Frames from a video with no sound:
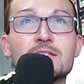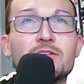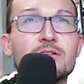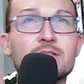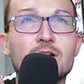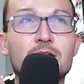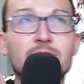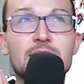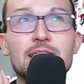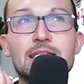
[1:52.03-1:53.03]
Attorney's
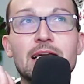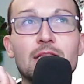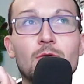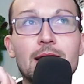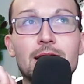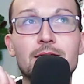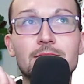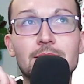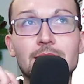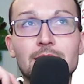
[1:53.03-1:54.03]
Office in Delaware,
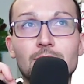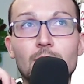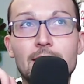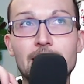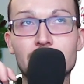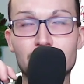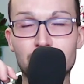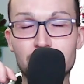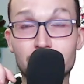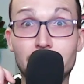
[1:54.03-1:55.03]
where
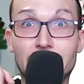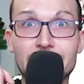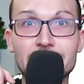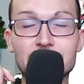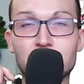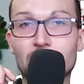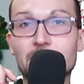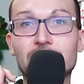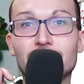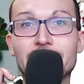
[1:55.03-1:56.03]
Biden has pretty
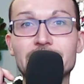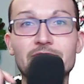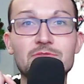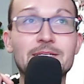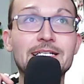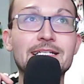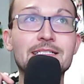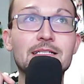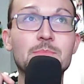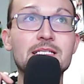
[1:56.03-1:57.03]
much rigged everybody
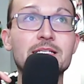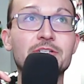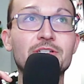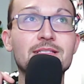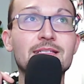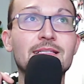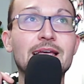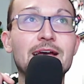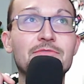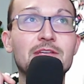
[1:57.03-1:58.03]
into the positions that they
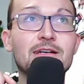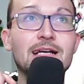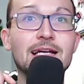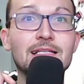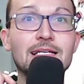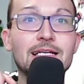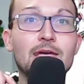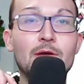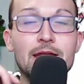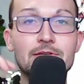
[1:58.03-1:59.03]
have there, kind of like
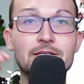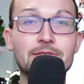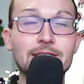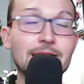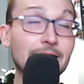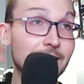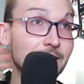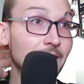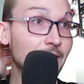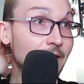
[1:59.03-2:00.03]
how Harry Reid
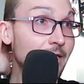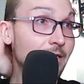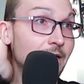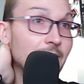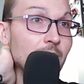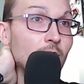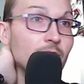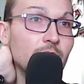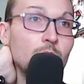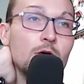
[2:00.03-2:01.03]
has a
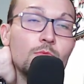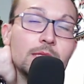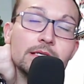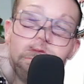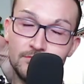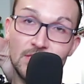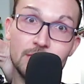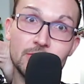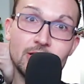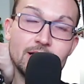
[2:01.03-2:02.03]
overwhelming
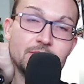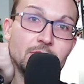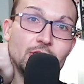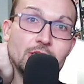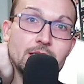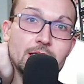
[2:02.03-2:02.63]
Democratic machine